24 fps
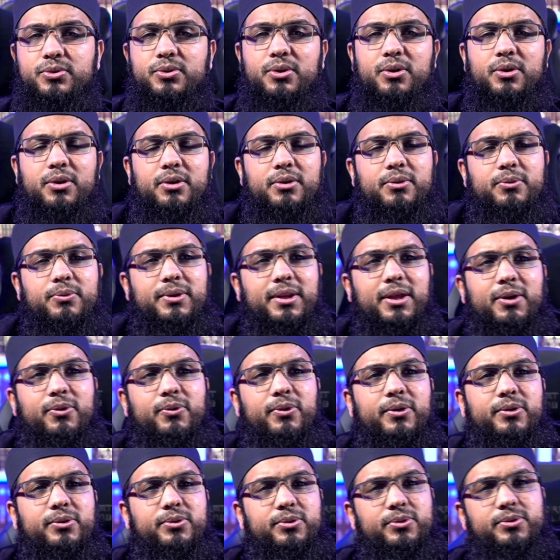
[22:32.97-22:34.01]
so without
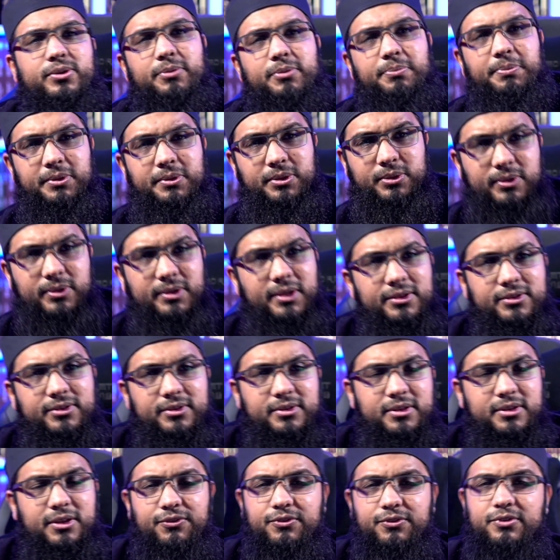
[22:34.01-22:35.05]
going too deep into it
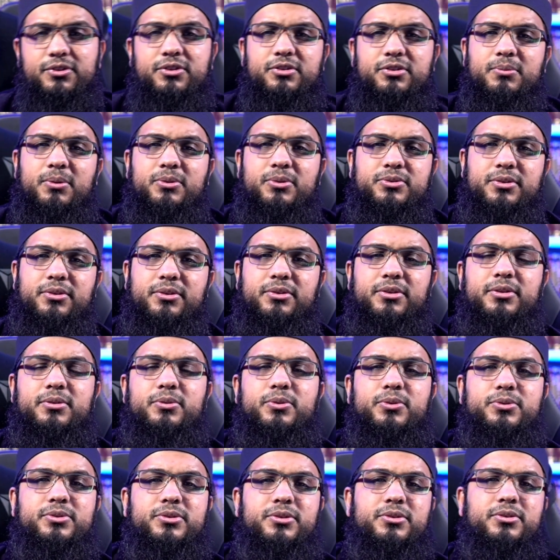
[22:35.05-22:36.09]
there's a difference amongst the
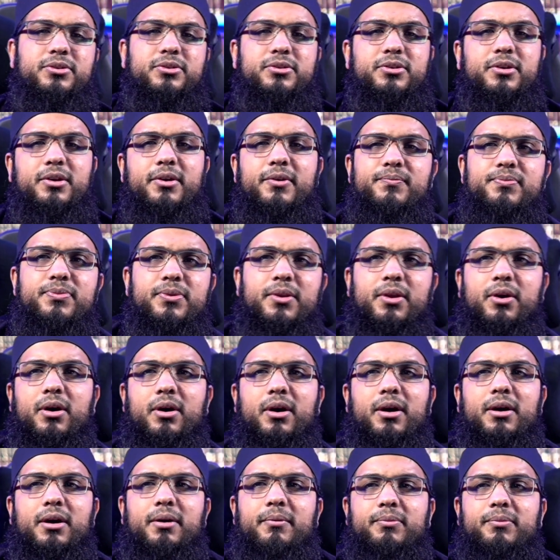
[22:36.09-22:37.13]
theologians
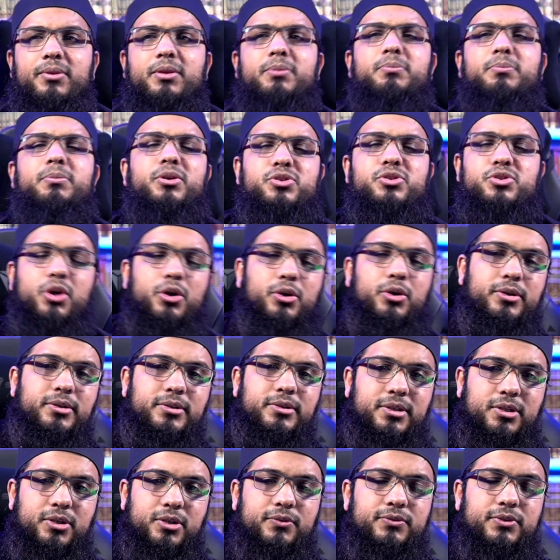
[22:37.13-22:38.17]
um, the
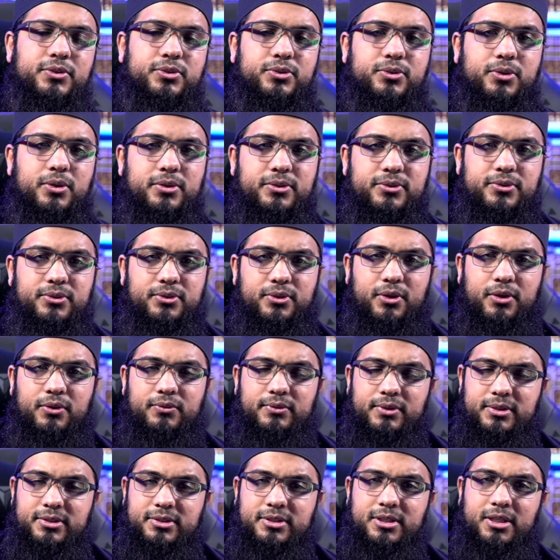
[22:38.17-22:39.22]
majority of the scholars
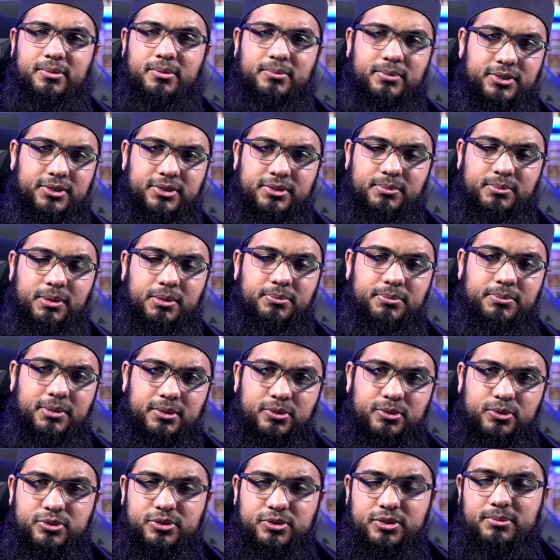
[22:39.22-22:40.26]
of islam as imam
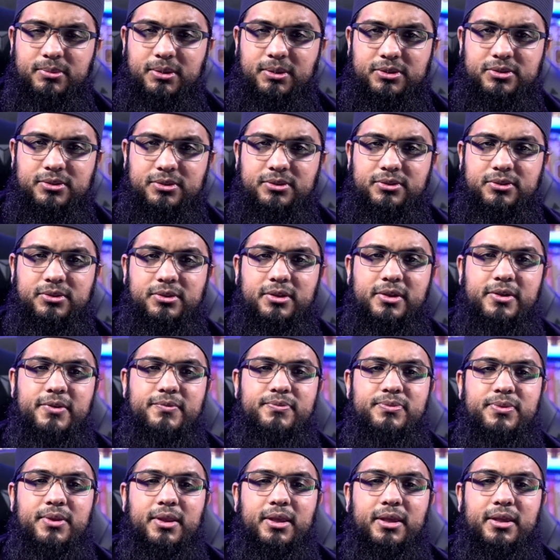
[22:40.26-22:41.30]
alusi mentions
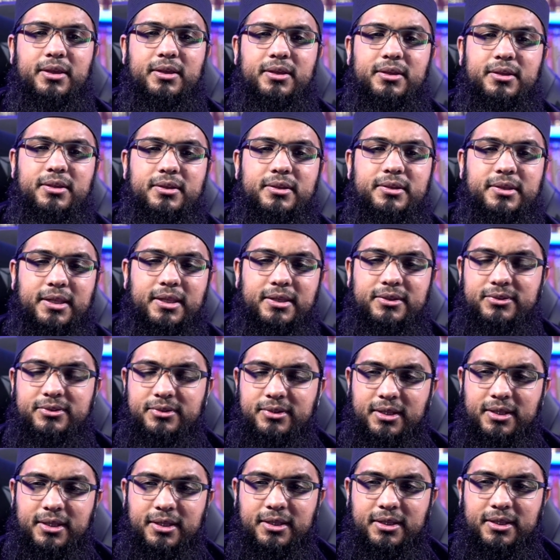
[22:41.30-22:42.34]
uh, they
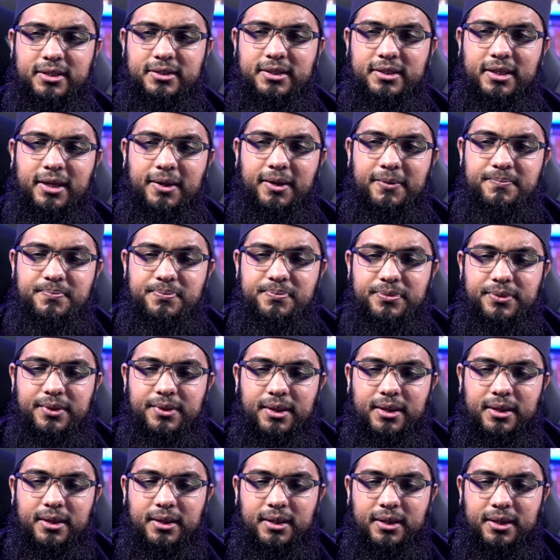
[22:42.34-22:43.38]
say that
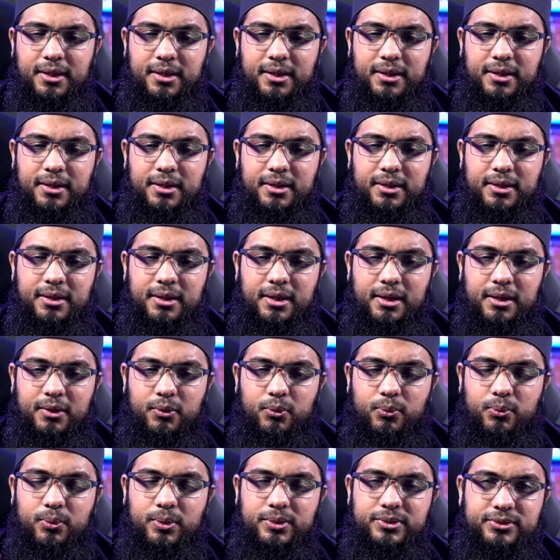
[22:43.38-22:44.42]
uh,
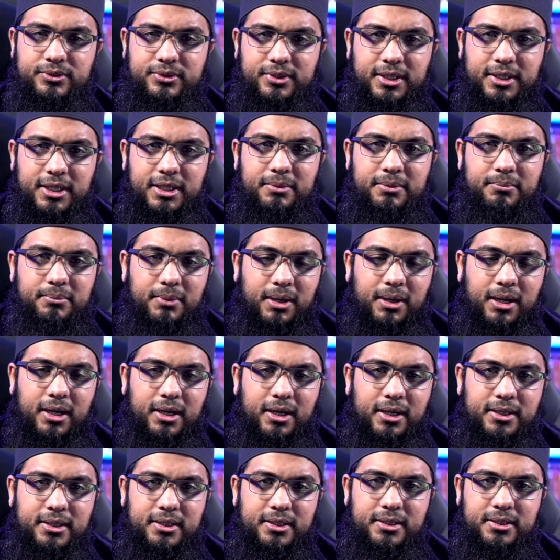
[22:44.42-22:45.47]
one's
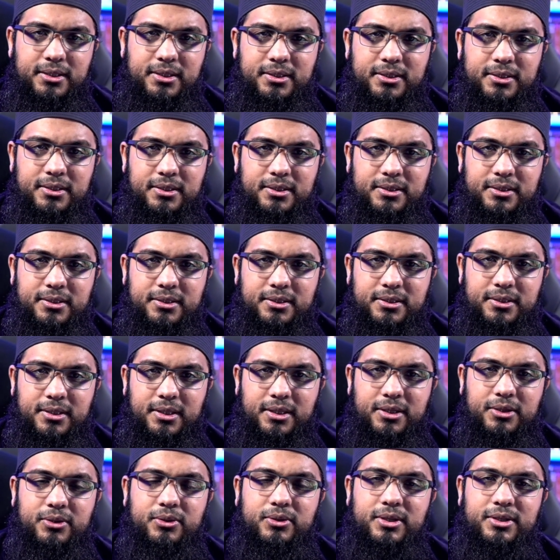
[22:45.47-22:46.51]
iman
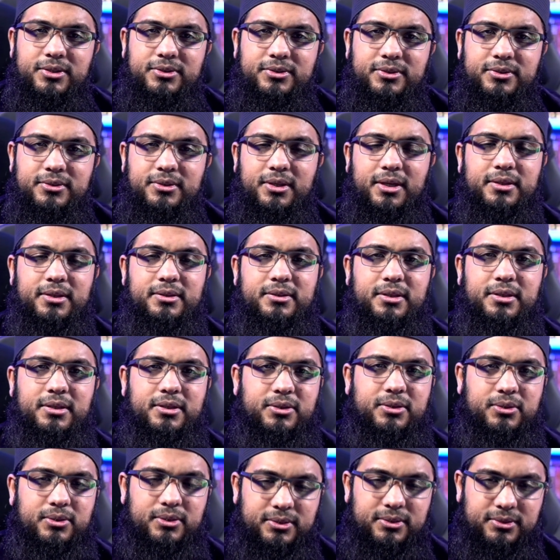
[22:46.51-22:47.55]
increases and
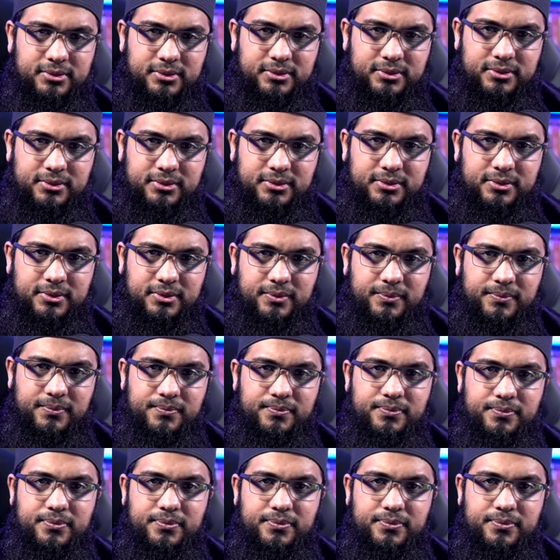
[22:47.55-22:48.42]
decreases